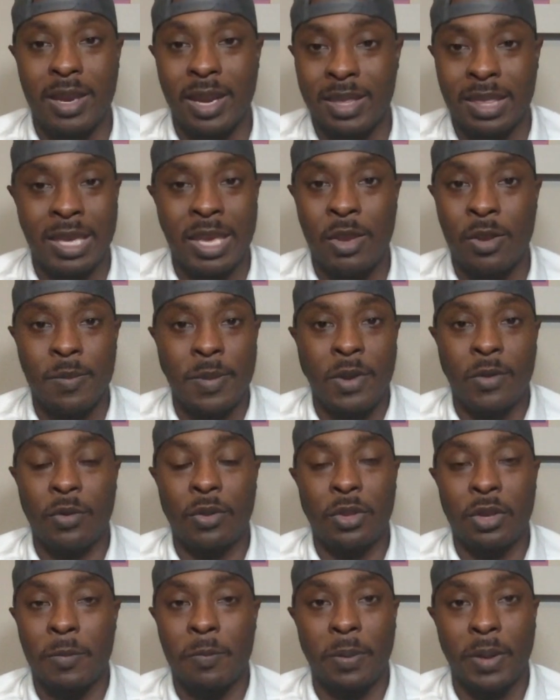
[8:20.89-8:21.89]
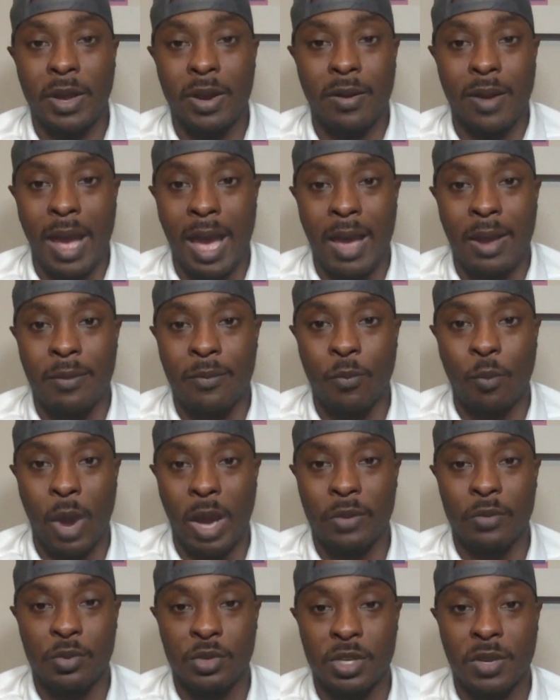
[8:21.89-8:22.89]
And I think he'd be a really good player at
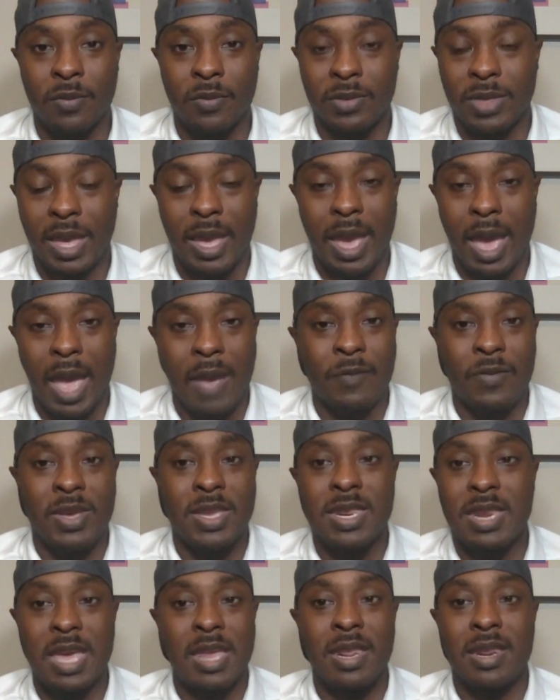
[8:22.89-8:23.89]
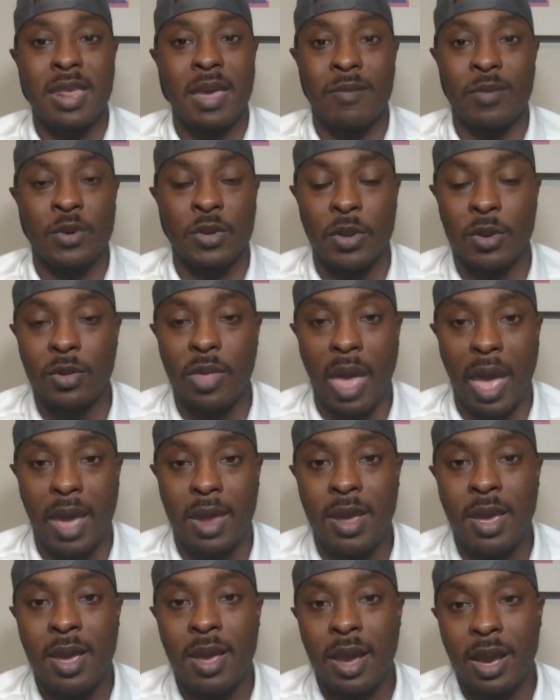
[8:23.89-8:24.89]
wide receiver if he needed to ever do
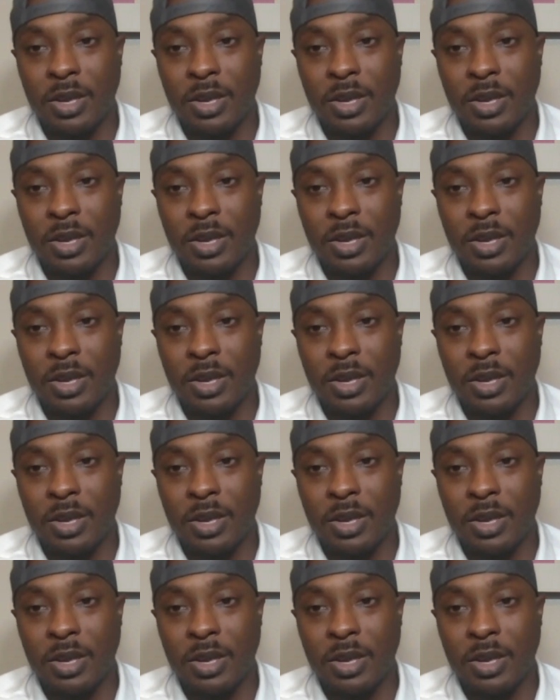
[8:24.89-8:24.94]
that.